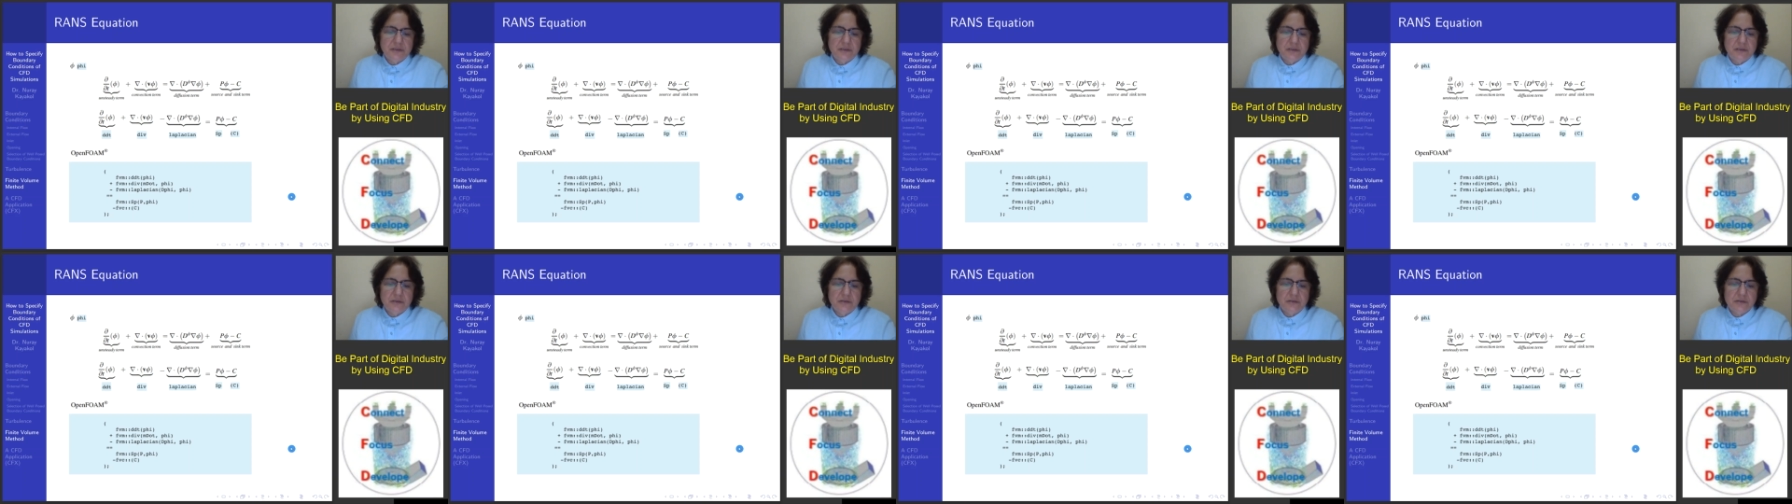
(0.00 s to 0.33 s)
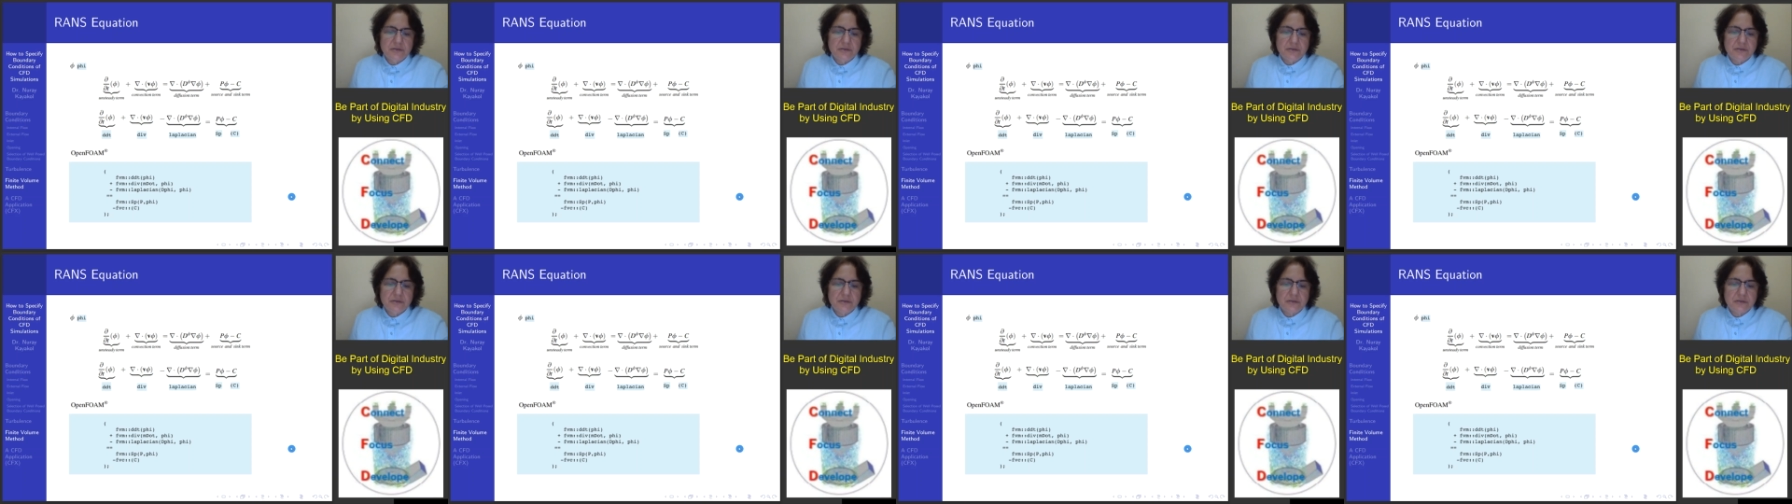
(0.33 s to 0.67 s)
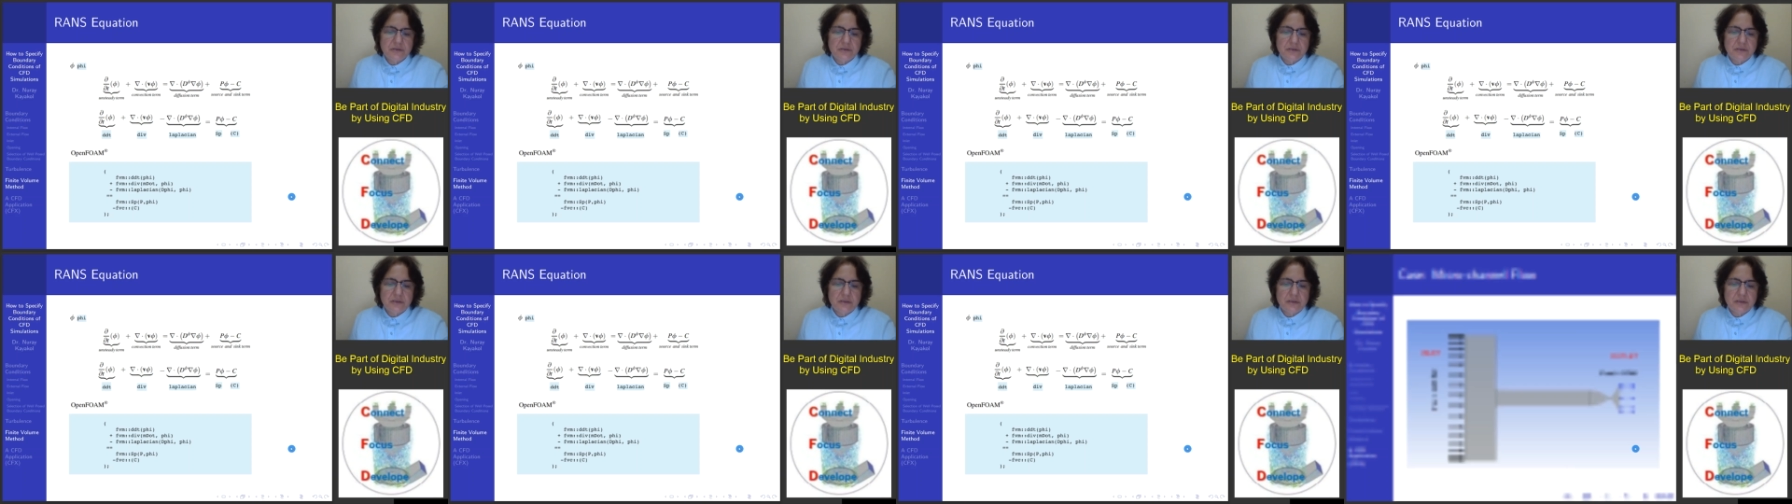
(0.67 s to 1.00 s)
user
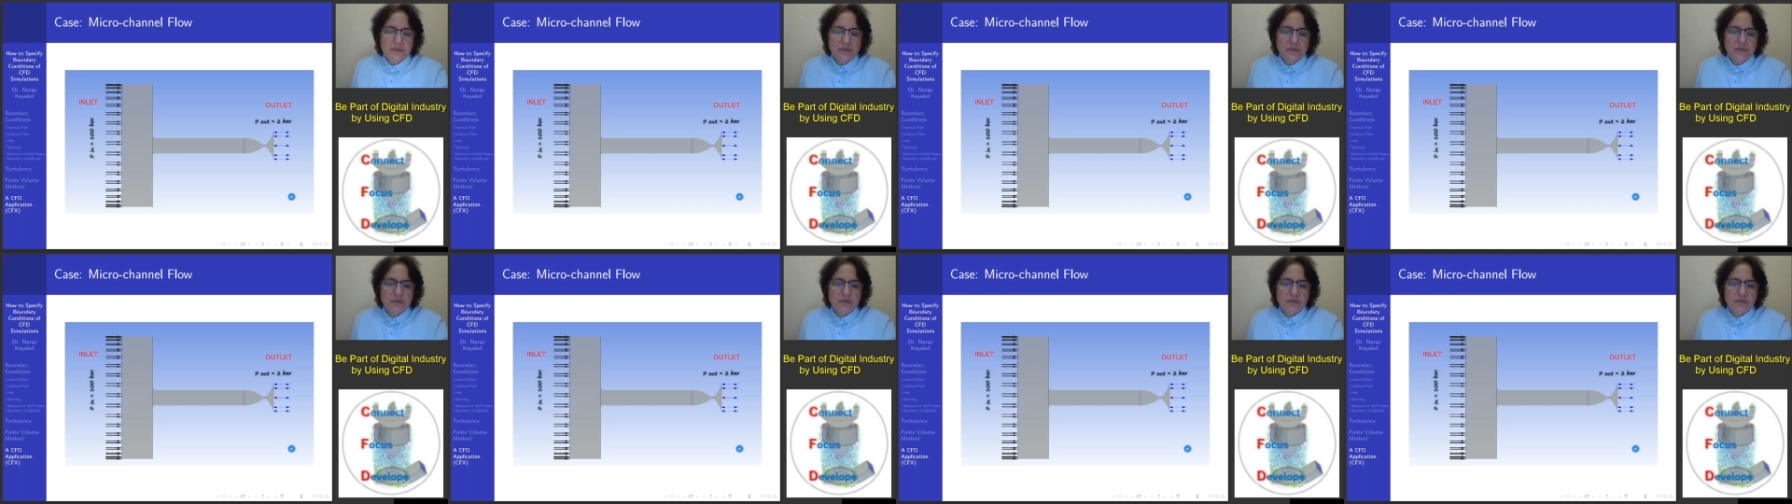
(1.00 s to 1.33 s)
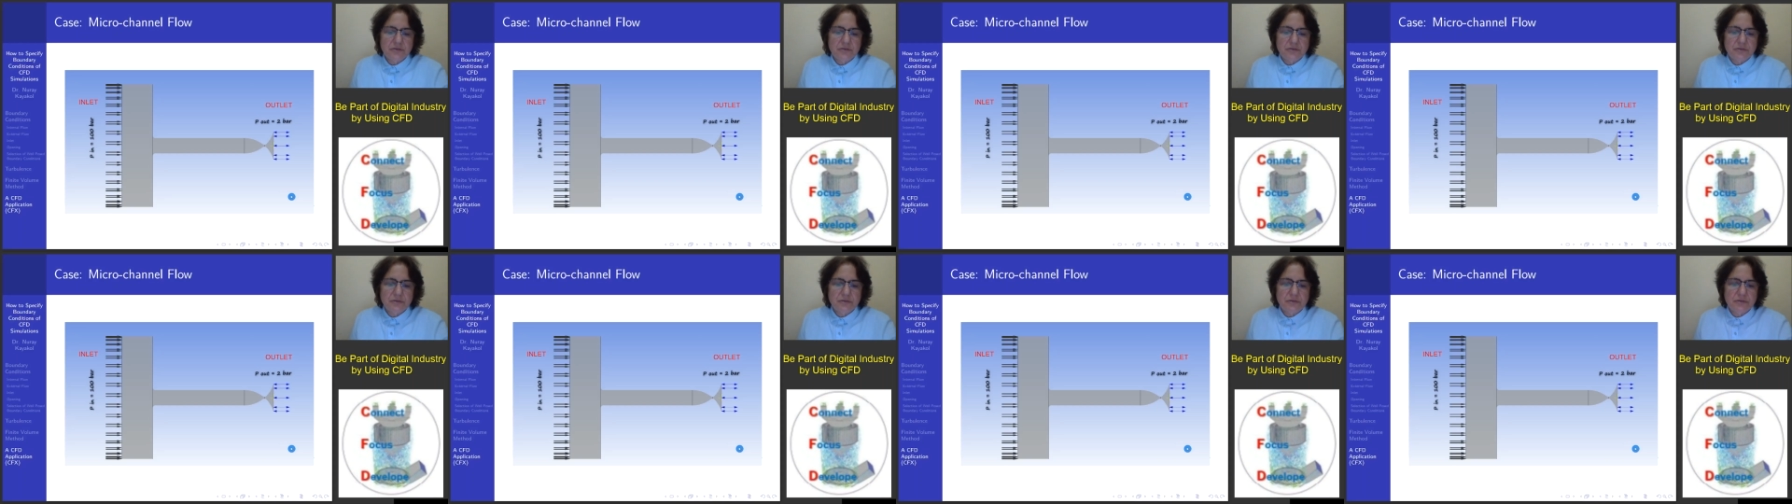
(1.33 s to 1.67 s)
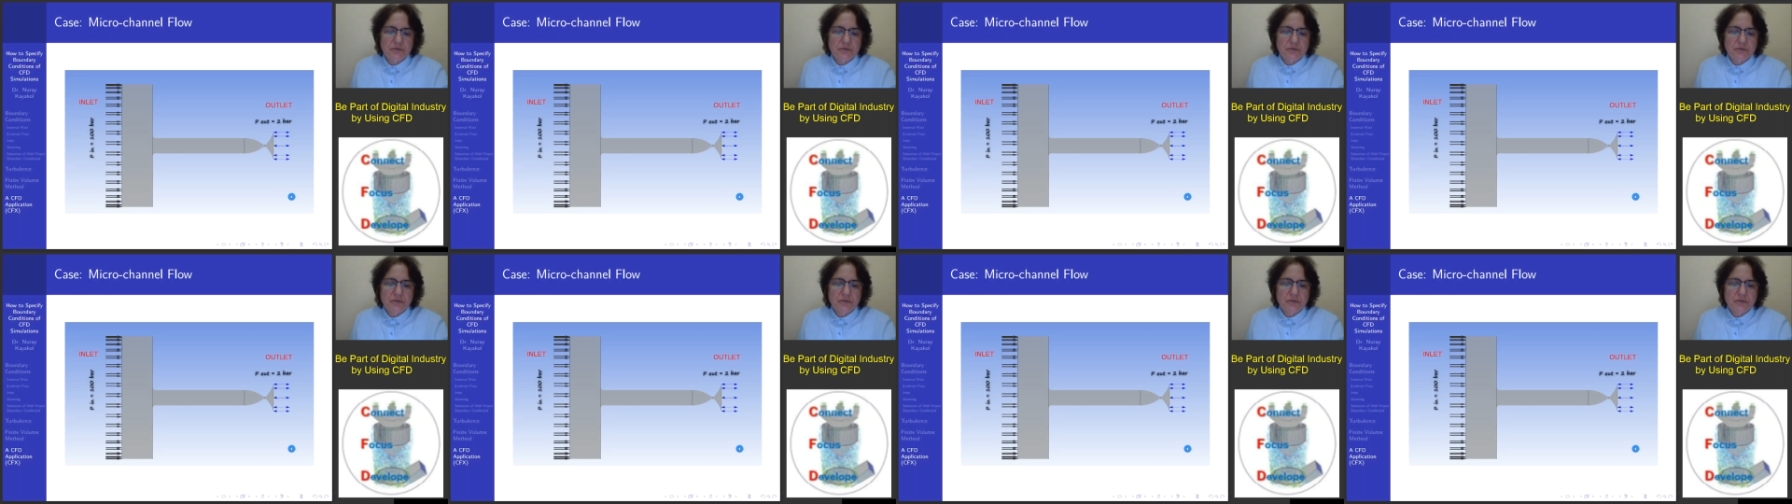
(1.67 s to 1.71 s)
should